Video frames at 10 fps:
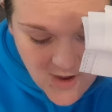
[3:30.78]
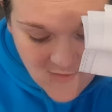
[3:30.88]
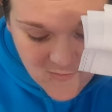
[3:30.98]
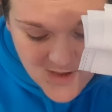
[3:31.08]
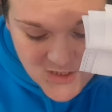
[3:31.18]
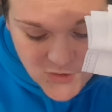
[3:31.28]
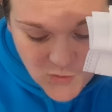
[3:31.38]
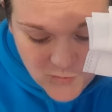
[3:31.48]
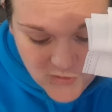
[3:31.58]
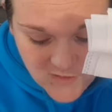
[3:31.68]
have
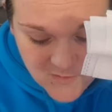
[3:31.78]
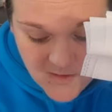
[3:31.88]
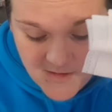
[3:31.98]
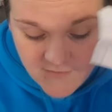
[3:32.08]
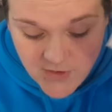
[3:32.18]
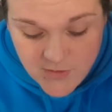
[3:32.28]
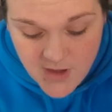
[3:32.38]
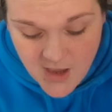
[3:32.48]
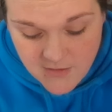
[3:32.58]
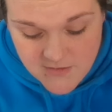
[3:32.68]
magical brews wherever you
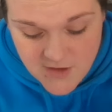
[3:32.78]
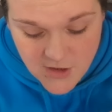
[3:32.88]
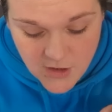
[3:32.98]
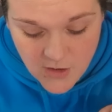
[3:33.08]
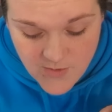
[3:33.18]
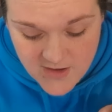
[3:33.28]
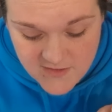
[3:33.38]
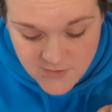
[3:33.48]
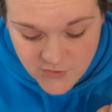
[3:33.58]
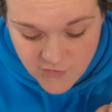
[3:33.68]
go. Stir clockwise
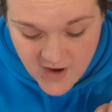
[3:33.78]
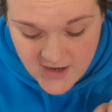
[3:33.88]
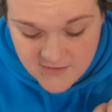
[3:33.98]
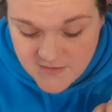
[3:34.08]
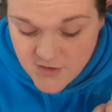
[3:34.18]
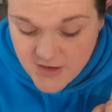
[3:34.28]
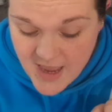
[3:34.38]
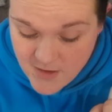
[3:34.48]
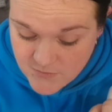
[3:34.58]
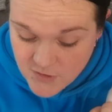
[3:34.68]
to attract, stir
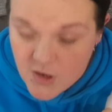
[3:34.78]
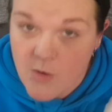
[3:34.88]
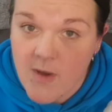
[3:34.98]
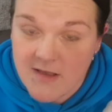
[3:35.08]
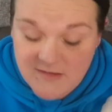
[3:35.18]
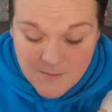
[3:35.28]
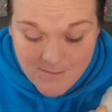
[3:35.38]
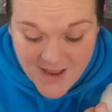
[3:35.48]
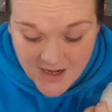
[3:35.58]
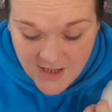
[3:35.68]
counterclockwise to
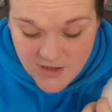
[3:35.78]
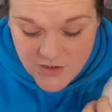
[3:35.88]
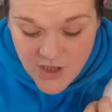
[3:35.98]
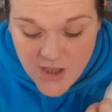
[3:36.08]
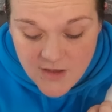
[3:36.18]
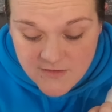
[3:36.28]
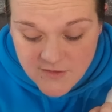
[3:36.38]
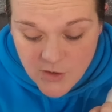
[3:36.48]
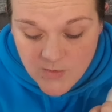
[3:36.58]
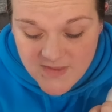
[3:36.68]
banish,
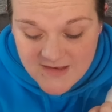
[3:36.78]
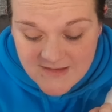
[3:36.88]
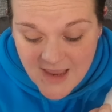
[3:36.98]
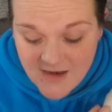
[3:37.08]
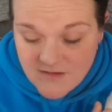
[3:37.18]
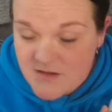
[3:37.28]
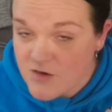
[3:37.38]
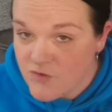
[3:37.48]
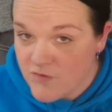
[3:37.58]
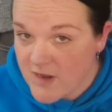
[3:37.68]
stir with intent
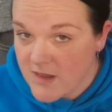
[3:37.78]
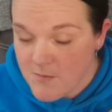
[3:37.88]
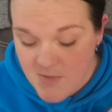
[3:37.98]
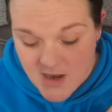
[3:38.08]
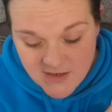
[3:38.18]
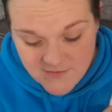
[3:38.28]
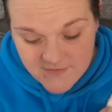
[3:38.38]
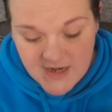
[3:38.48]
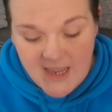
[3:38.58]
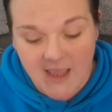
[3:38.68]
and drink
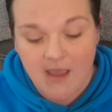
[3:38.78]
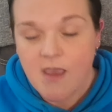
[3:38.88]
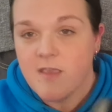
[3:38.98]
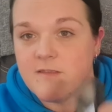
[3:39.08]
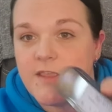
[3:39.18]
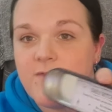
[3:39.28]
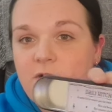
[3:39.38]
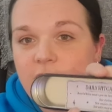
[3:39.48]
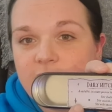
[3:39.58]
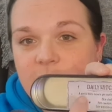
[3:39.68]
mindfully. So you've
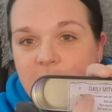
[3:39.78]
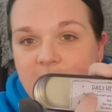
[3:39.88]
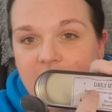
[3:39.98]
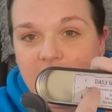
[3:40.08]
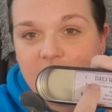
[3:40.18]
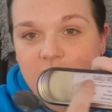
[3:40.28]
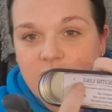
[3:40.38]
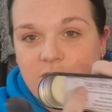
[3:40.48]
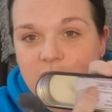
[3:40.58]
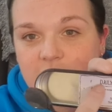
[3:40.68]
got some little
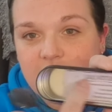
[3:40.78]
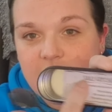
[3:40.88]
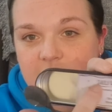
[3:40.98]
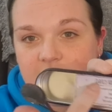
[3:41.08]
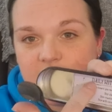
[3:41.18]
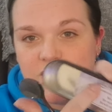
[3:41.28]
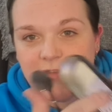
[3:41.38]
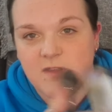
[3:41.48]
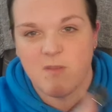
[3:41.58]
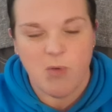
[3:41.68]
instructions
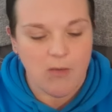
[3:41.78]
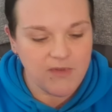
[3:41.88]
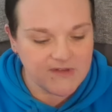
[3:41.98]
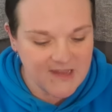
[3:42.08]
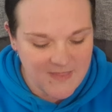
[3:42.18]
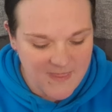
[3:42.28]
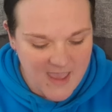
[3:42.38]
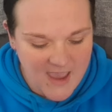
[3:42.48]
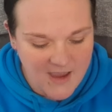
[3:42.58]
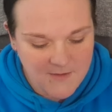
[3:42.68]
just at the bottom of the tin
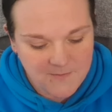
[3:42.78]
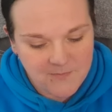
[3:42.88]
there.